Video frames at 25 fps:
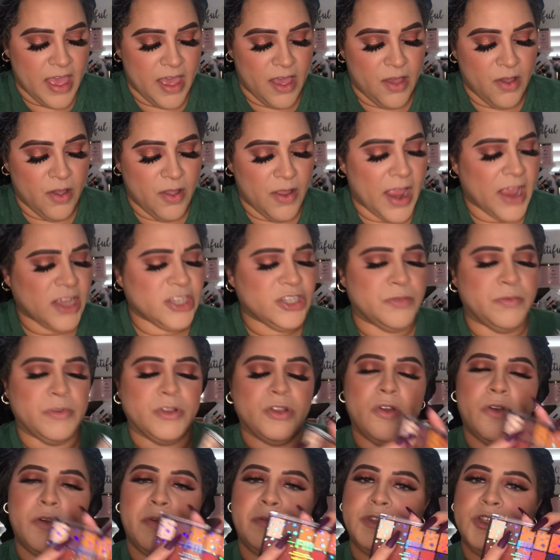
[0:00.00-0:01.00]
Or actually, we'll
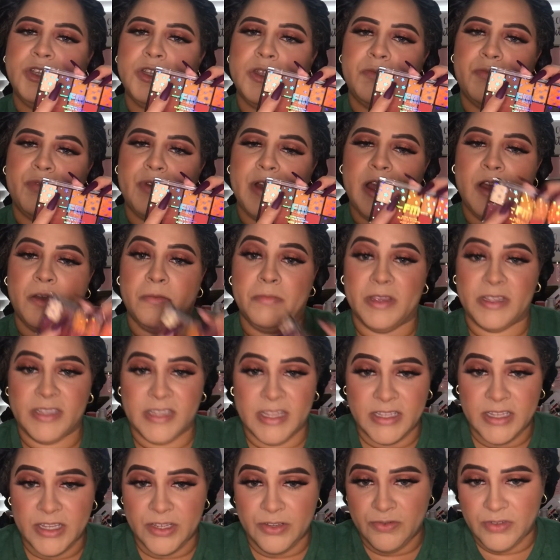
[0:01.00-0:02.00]
go into the brown, because I
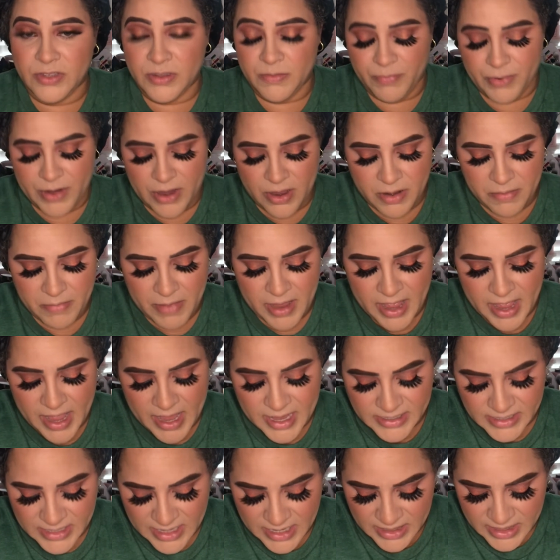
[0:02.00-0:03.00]
did use the brown on my
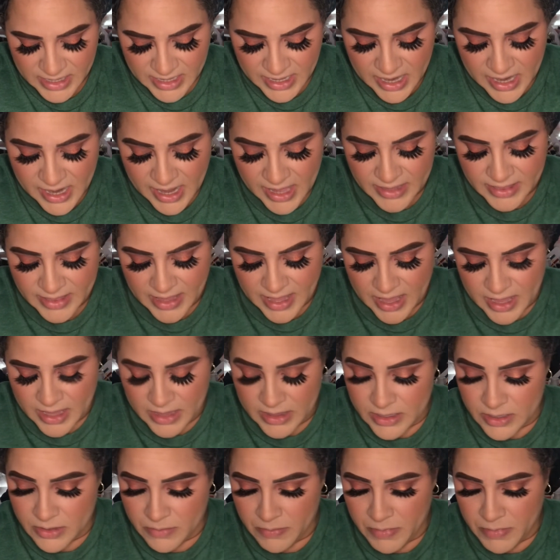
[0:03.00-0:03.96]
eyes, and I think I like that a little